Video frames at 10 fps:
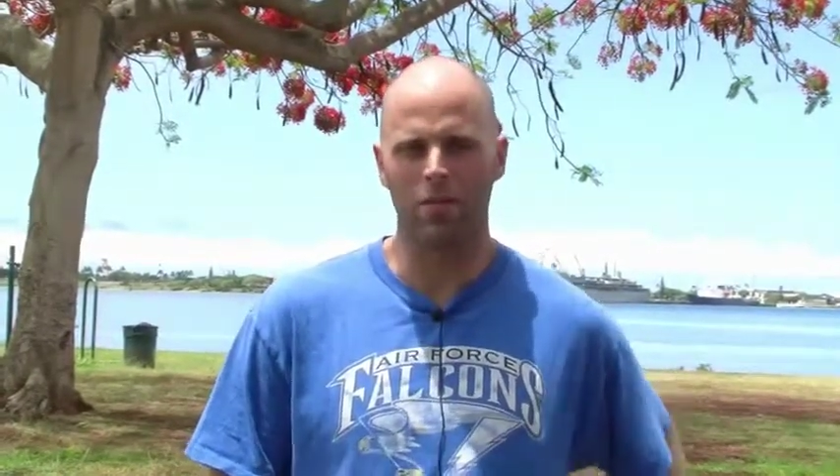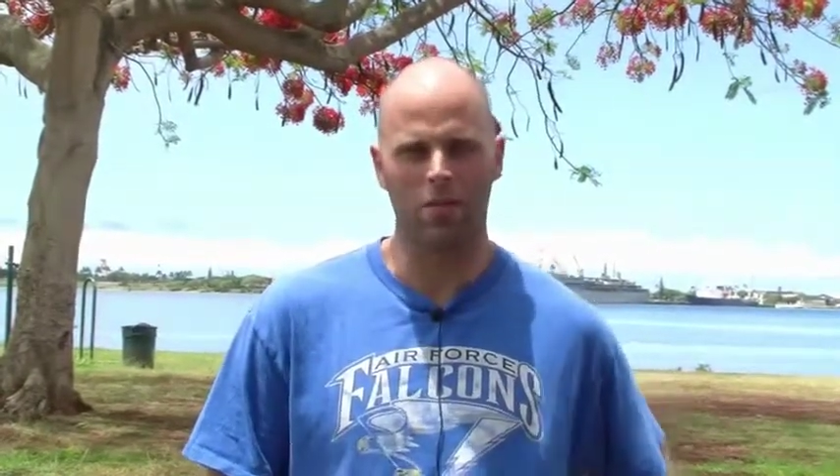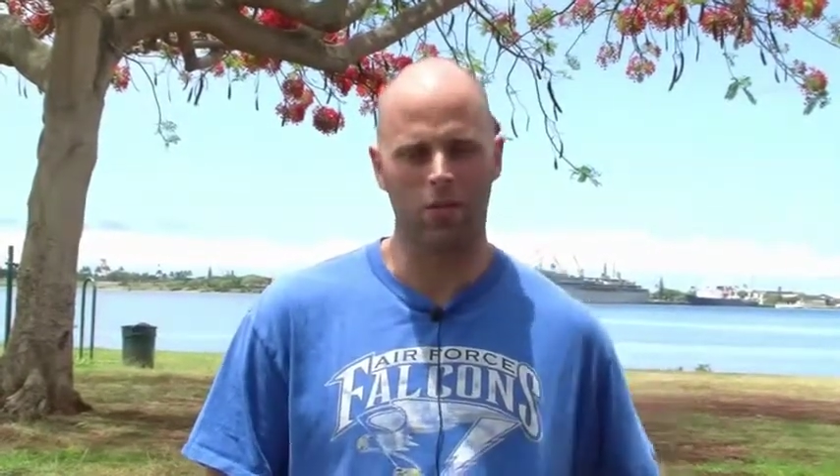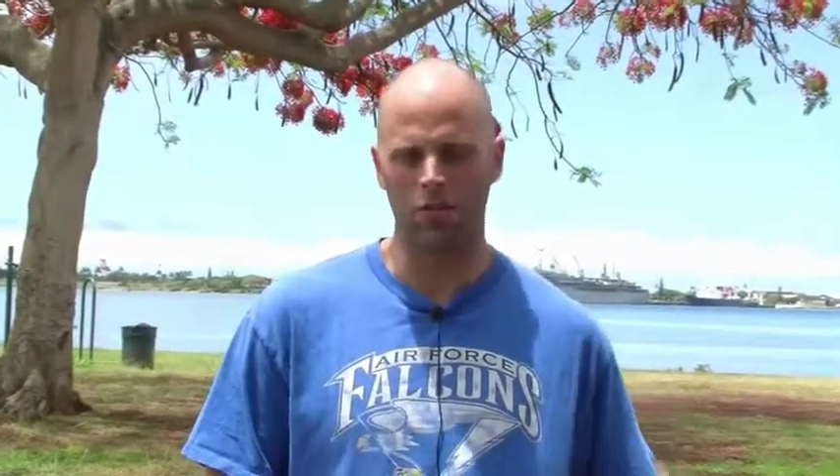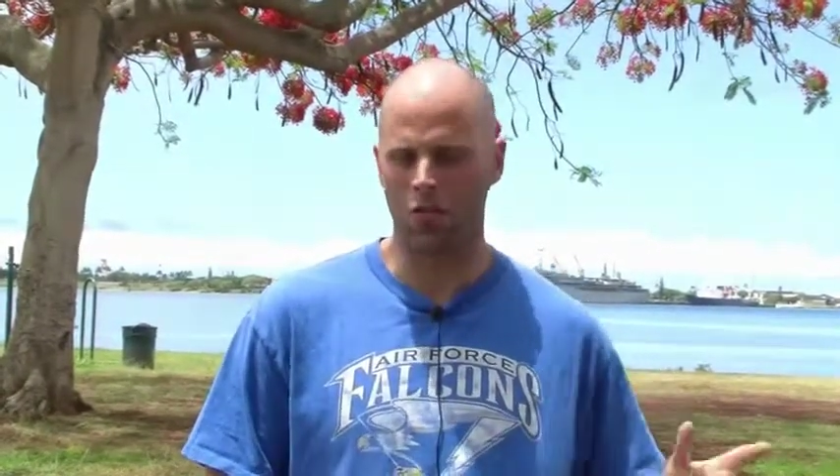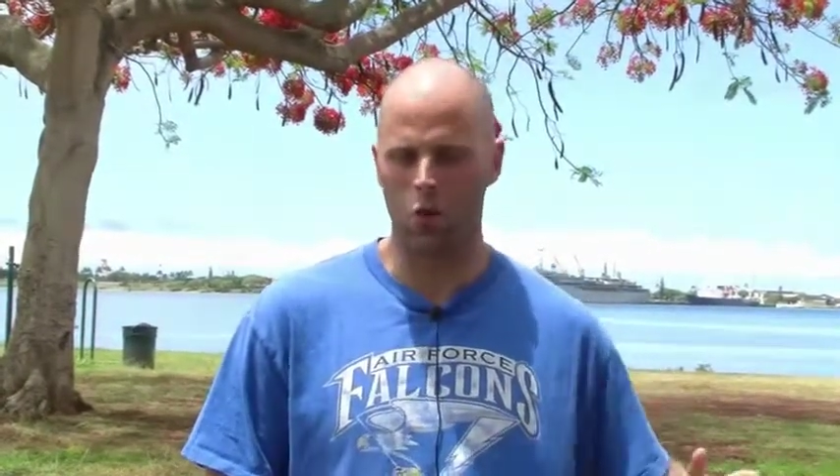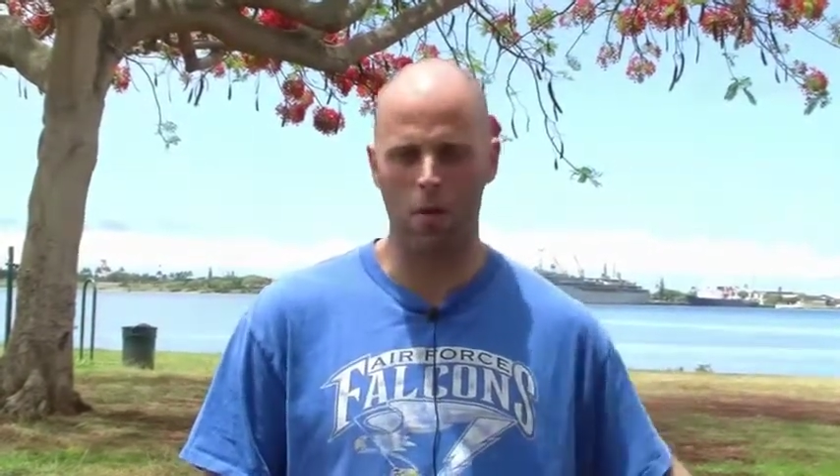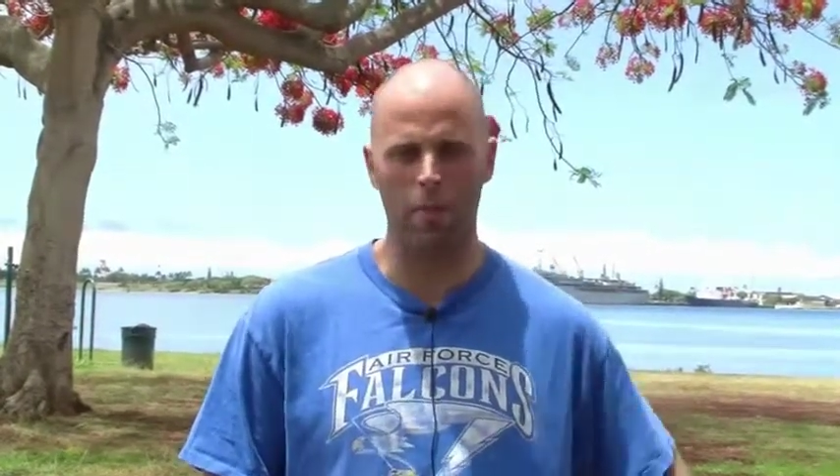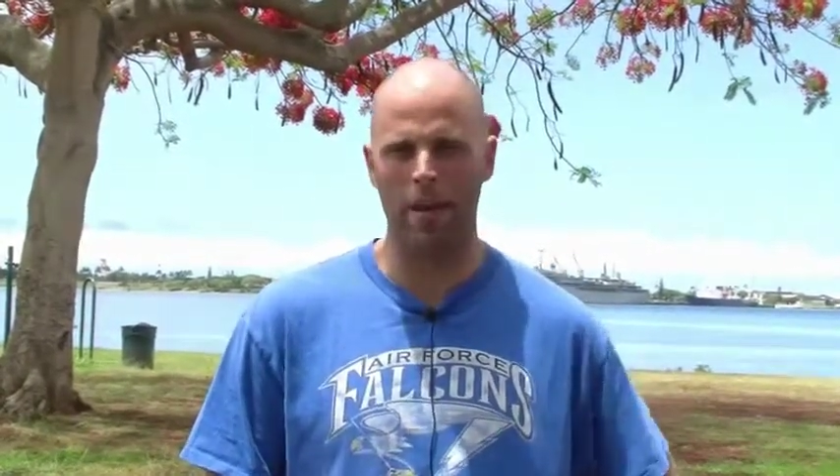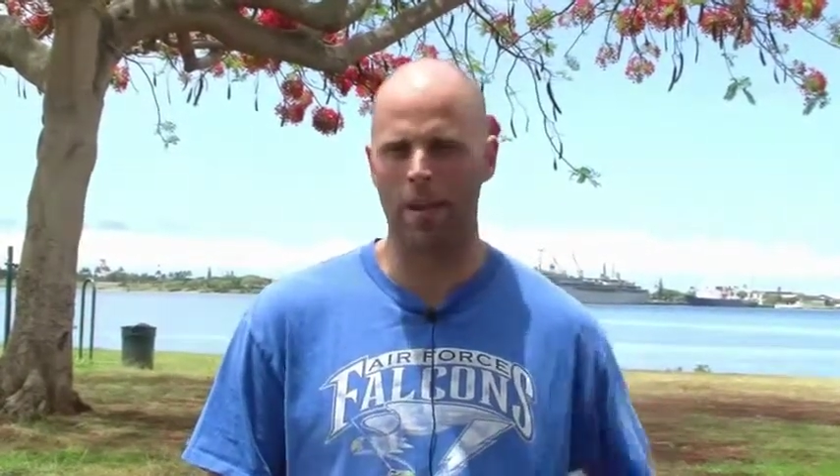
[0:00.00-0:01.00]
I'd just
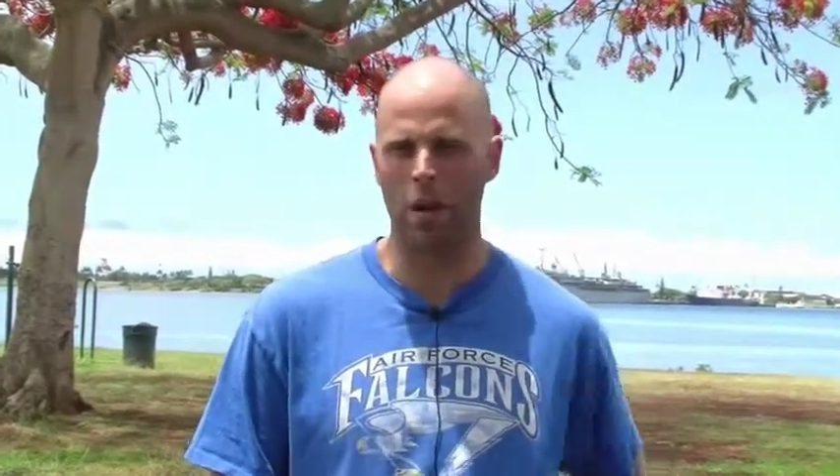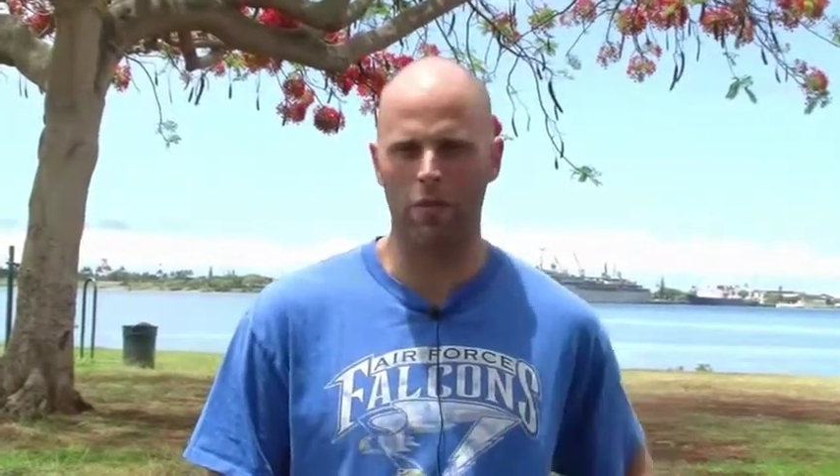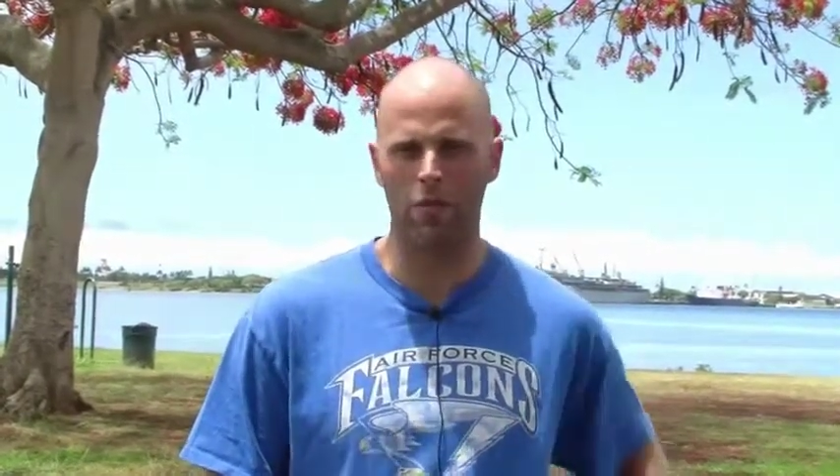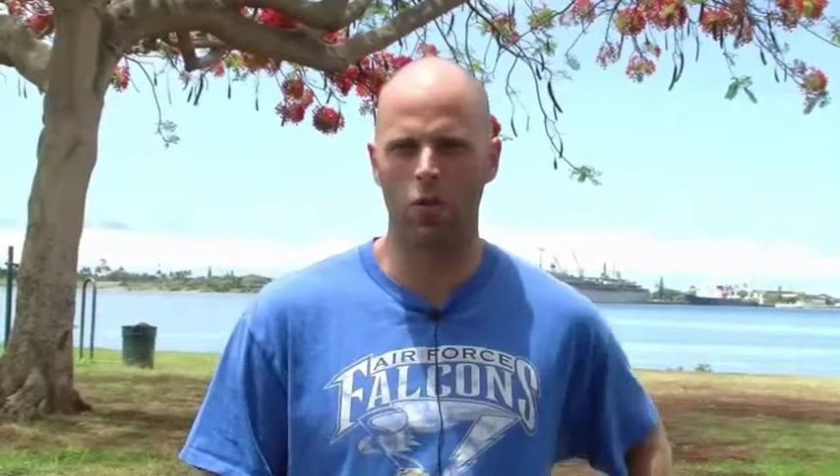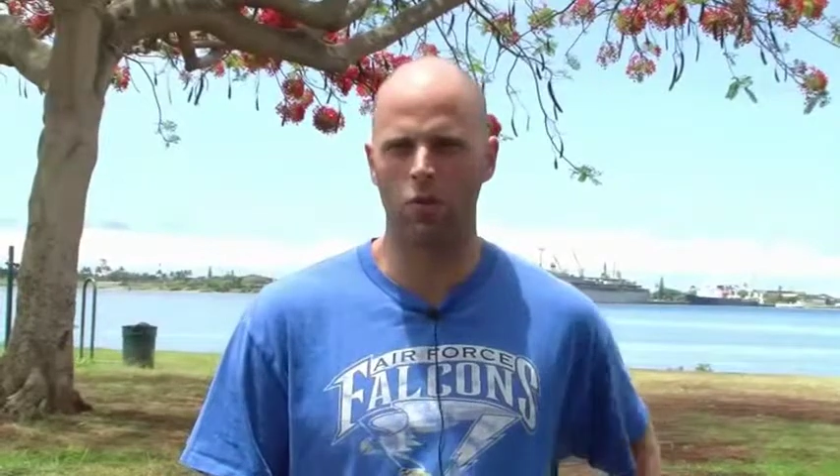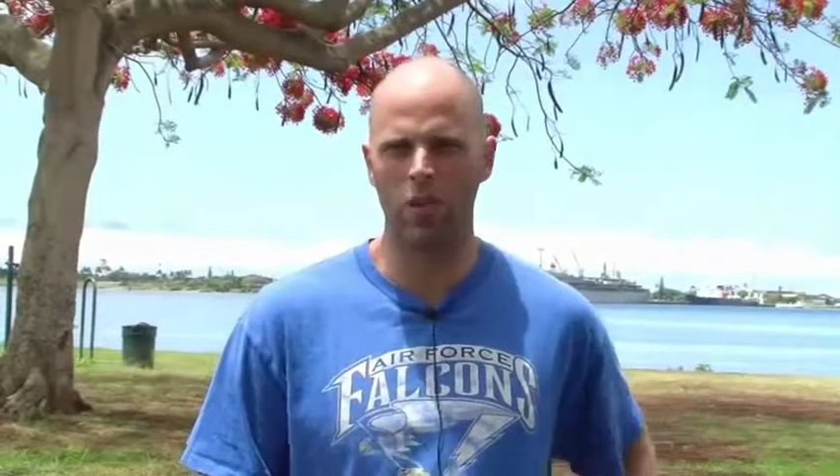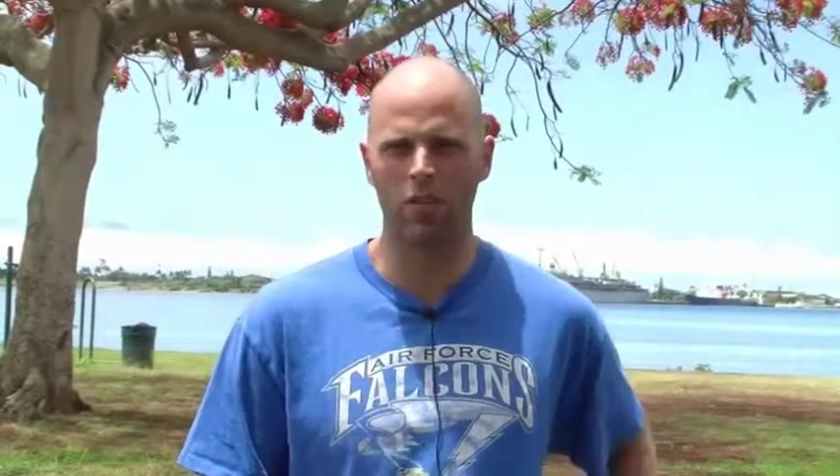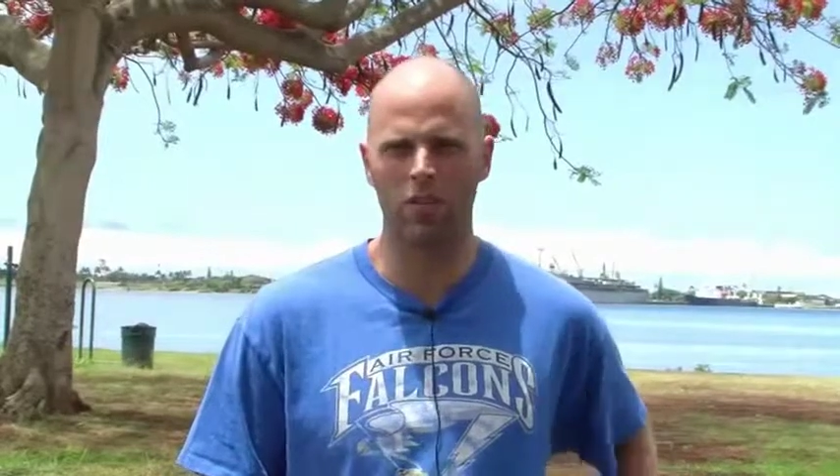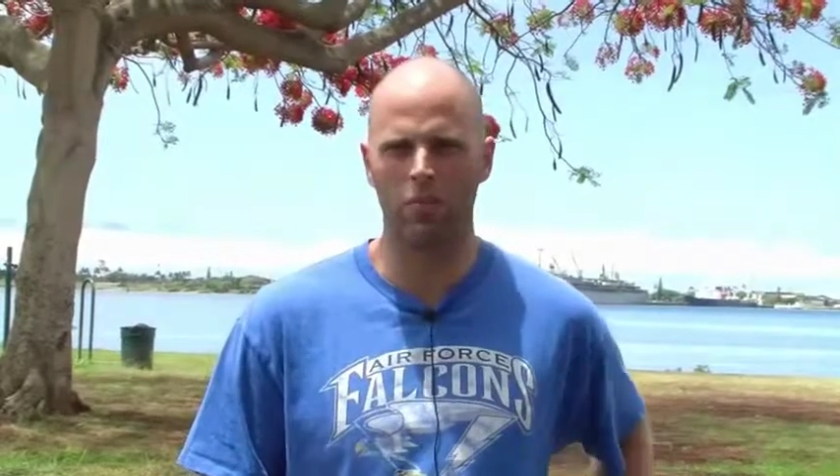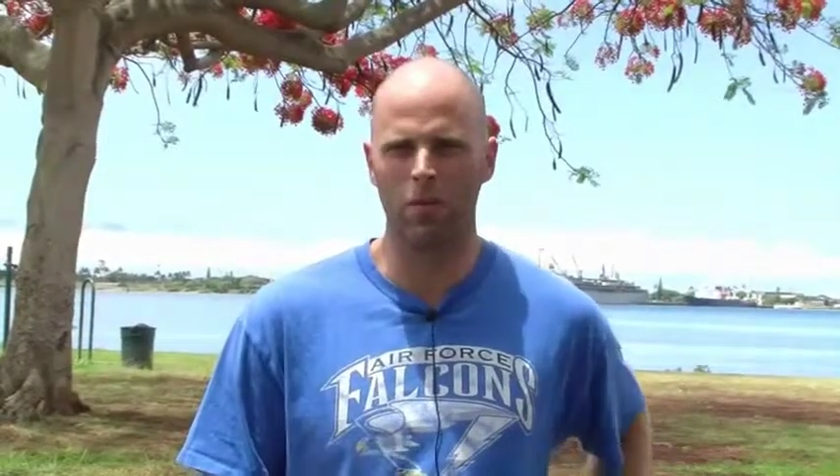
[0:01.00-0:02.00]
throw my back out for no
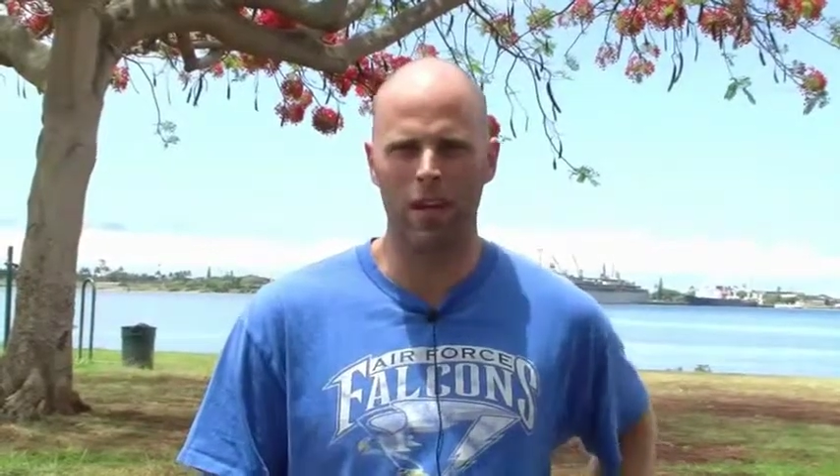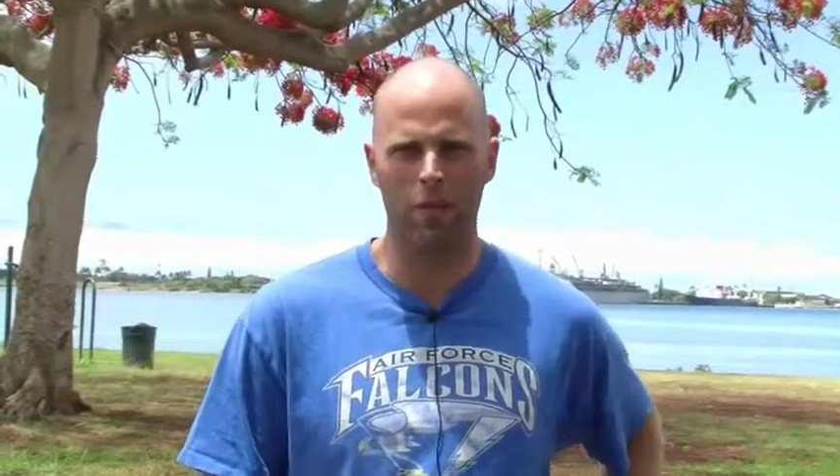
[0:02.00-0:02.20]
reason and be